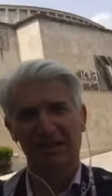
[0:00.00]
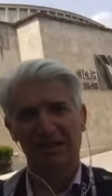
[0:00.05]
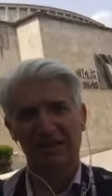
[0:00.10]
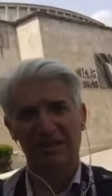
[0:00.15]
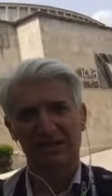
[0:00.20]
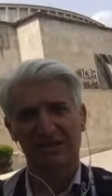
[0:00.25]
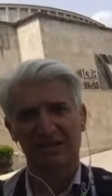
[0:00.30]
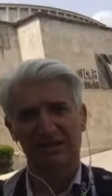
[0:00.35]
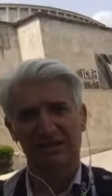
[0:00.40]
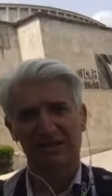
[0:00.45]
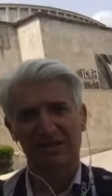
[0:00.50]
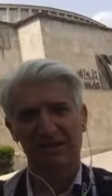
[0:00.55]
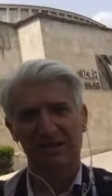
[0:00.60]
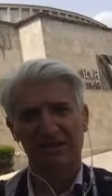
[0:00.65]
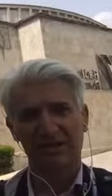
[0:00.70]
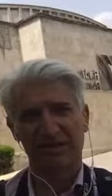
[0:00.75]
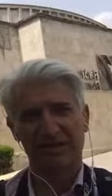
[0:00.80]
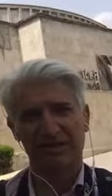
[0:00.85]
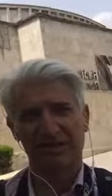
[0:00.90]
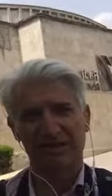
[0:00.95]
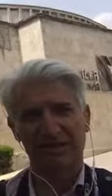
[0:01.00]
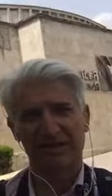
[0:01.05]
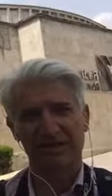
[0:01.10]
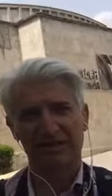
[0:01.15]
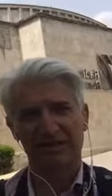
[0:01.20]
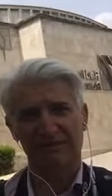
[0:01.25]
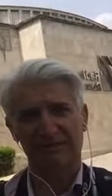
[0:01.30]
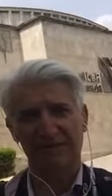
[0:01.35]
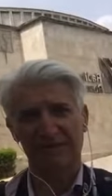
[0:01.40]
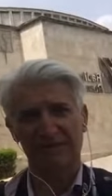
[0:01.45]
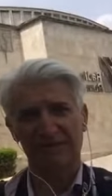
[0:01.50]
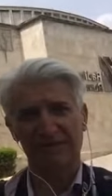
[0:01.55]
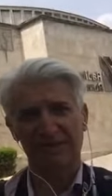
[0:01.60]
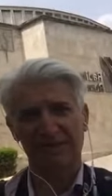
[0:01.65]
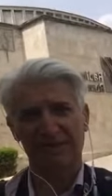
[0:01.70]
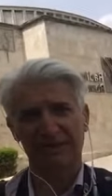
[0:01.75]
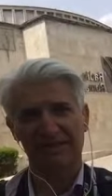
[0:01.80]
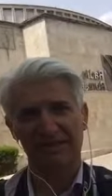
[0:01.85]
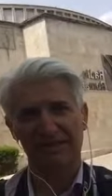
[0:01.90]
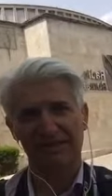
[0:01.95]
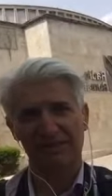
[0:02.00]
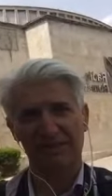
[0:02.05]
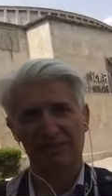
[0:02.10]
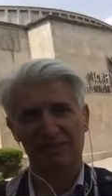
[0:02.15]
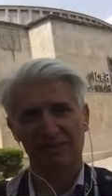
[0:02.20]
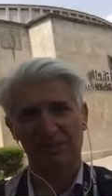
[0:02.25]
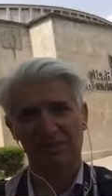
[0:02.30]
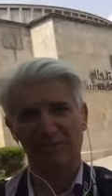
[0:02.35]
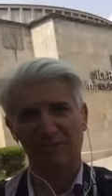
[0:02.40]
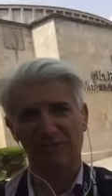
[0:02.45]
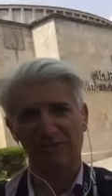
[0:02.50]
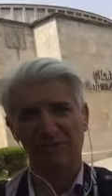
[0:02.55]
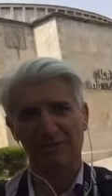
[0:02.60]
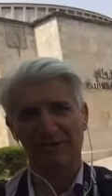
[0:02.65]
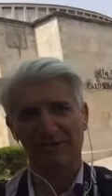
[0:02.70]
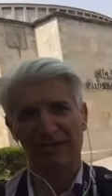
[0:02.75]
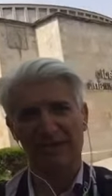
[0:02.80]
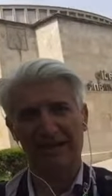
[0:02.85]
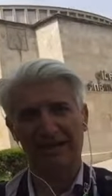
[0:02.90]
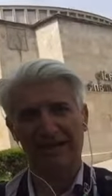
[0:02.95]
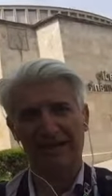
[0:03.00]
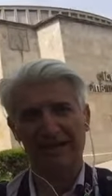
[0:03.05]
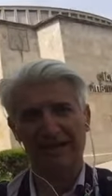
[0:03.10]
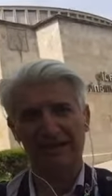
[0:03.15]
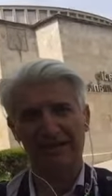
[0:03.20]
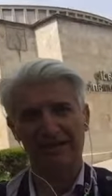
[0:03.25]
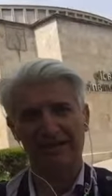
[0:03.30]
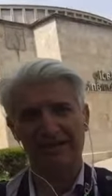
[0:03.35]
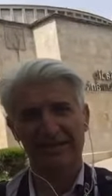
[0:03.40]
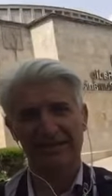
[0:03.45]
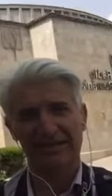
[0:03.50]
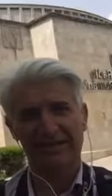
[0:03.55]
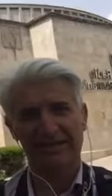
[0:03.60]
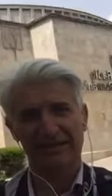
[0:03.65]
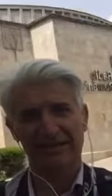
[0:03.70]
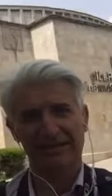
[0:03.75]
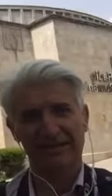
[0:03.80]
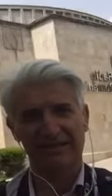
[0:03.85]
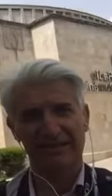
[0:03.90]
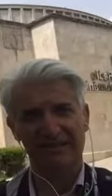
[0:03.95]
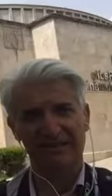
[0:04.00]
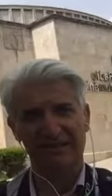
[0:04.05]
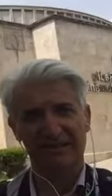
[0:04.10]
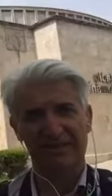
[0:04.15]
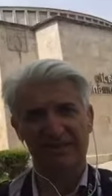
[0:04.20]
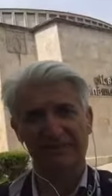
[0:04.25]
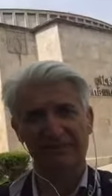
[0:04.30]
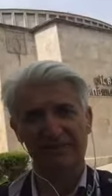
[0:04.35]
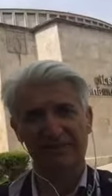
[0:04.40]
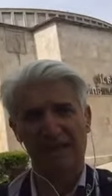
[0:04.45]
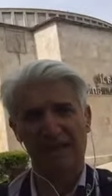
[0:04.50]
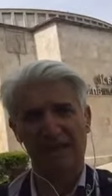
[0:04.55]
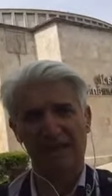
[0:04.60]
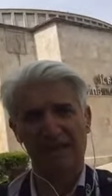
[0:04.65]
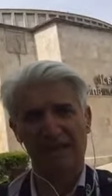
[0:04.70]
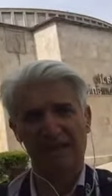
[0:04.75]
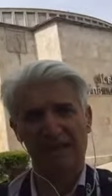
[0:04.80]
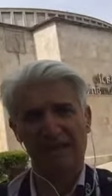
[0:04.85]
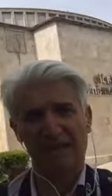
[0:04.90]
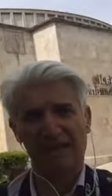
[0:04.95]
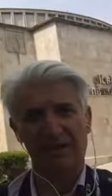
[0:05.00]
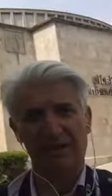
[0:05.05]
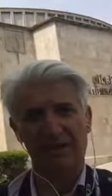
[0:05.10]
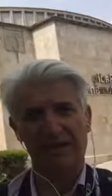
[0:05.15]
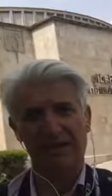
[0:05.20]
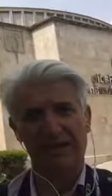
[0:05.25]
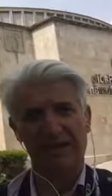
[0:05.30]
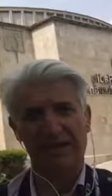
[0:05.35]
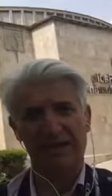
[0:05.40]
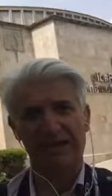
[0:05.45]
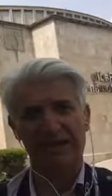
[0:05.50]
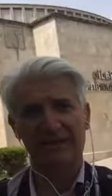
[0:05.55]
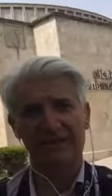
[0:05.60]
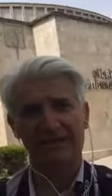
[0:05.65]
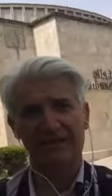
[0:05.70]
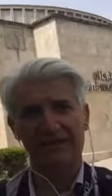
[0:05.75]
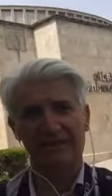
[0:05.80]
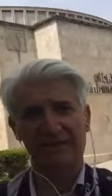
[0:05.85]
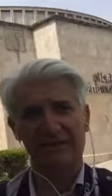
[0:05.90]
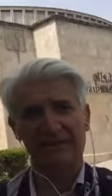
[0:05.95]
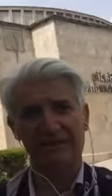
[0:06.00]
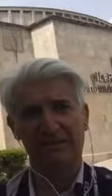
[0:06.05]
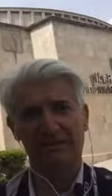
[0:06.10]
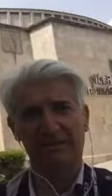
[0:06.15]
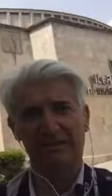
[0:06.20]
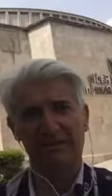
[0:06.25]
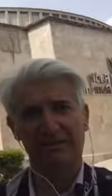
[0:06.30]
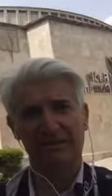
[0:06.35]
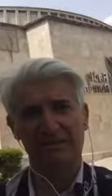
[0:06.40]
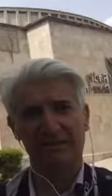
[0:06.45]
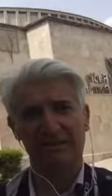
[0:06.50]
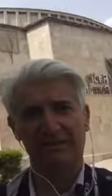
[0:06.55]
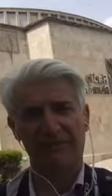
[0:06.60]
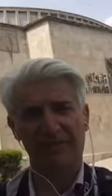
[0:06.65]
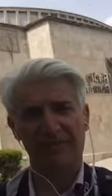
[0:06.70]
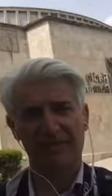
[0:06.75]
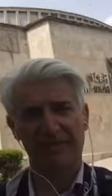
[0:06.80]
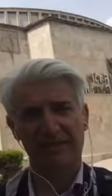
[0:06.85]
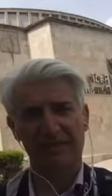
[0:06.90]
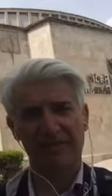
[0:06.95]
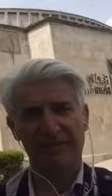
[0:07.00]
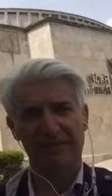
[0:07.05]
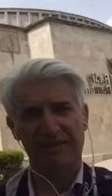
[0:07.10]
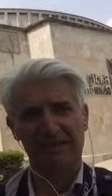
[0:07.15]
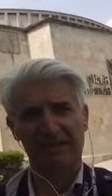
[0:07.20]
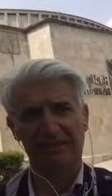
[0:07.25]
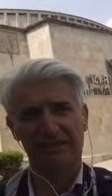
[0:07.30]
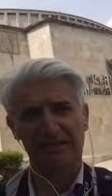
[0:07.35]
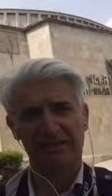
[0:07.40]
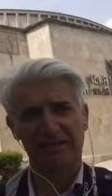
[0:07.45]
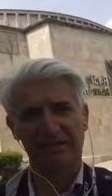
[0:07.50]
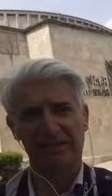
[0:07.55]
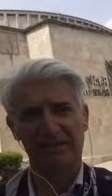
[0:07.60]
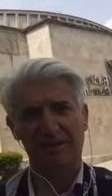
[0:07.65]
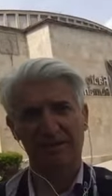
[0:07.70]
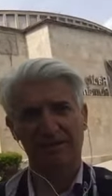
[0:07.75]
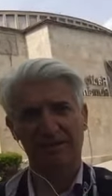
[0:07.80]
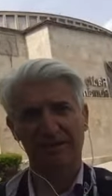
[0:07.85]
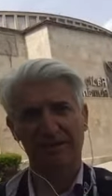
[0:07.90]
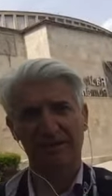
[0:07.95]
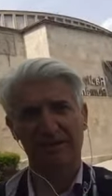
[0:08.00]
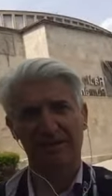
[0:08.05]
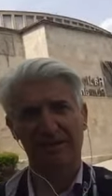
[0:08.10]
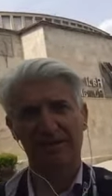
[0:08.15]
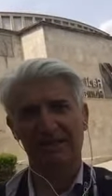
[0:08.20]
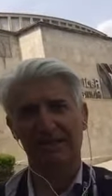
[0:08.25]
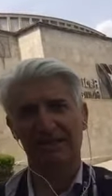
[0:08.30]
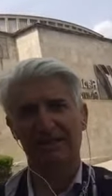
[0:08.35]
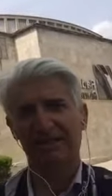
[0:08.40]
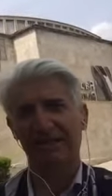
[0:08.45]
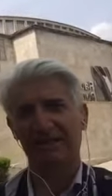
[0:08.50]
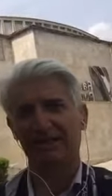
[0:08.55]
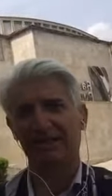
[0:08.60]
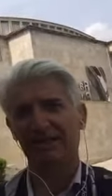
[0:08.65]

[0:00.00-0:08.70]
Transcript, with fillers: switch the sides from the Nazis to the Allies and arrest the local fascist dictator up until late